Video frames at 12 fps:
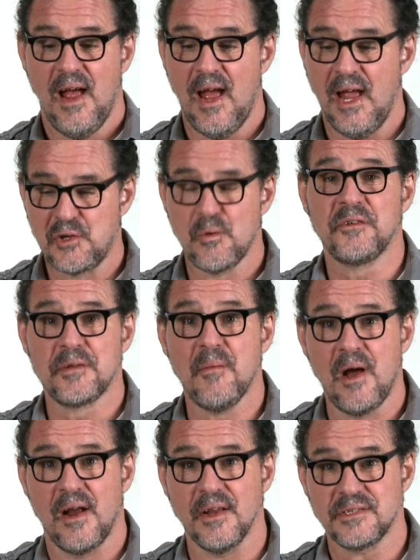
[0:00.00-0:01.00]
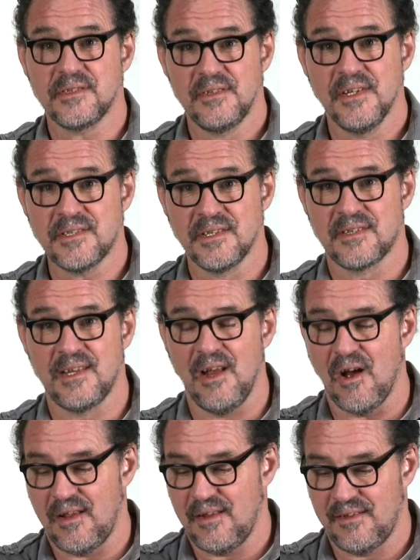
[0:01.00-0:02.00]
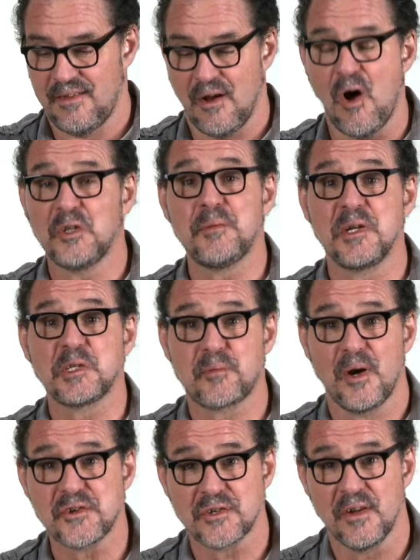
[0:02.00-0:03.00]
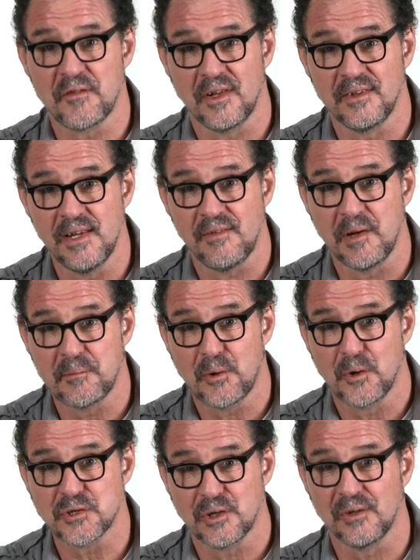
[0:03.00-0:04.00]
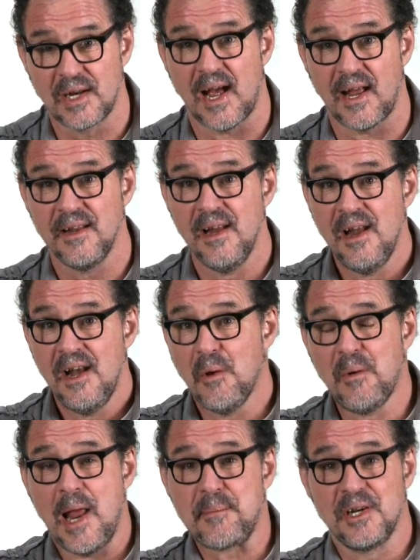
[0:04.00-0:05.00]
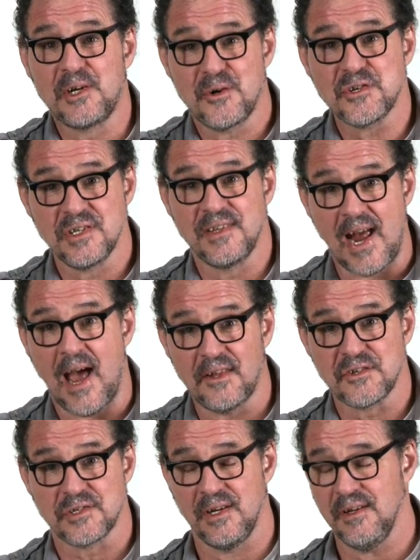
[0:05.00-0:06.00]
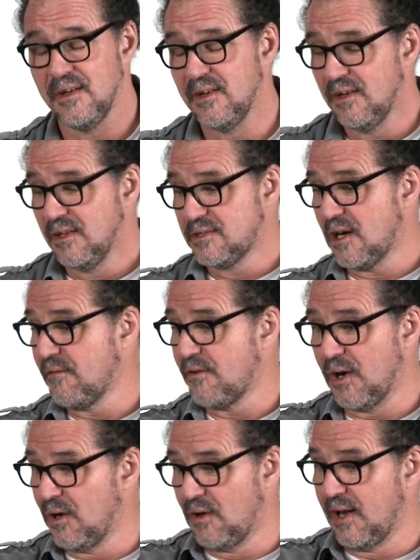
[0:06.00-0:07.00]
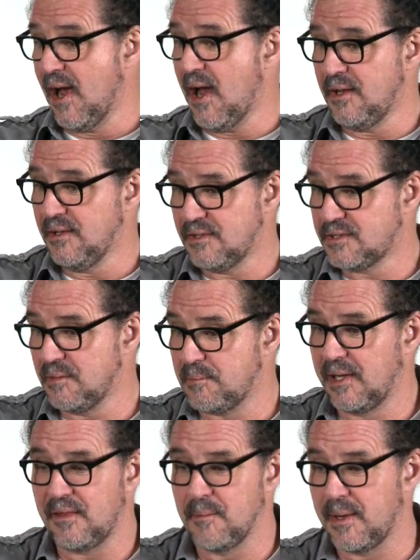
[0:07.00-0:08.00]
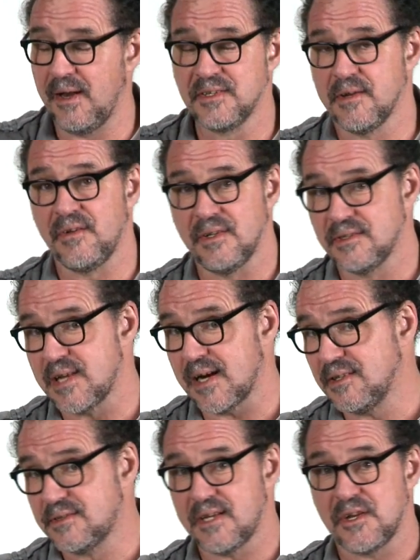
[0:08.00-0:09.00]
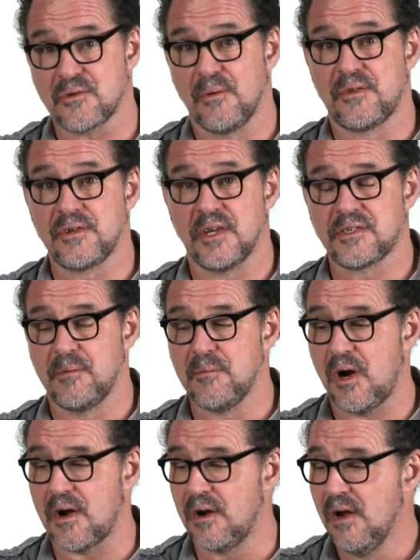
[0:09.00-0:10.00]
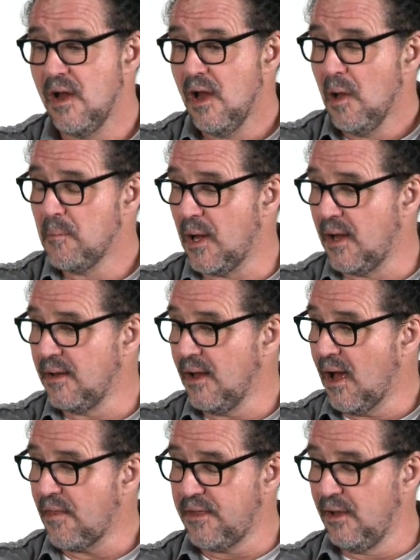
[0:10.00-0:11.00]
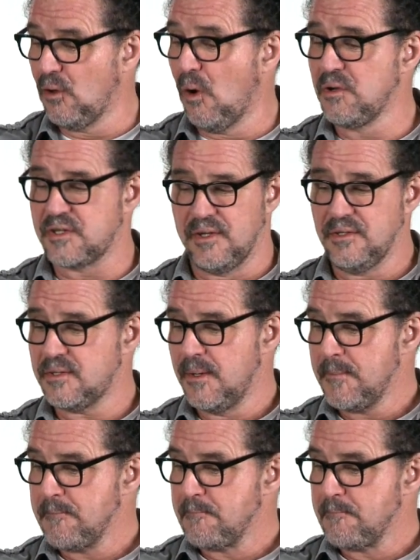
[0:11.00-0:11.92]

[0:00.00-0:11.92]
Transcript: and dwelt among us. This is the ultimate expression of the living personal God. Now, what happened in Christian theology started very early on. You see the beginnings of it in the 2nd century with Justin Martyr. But theologians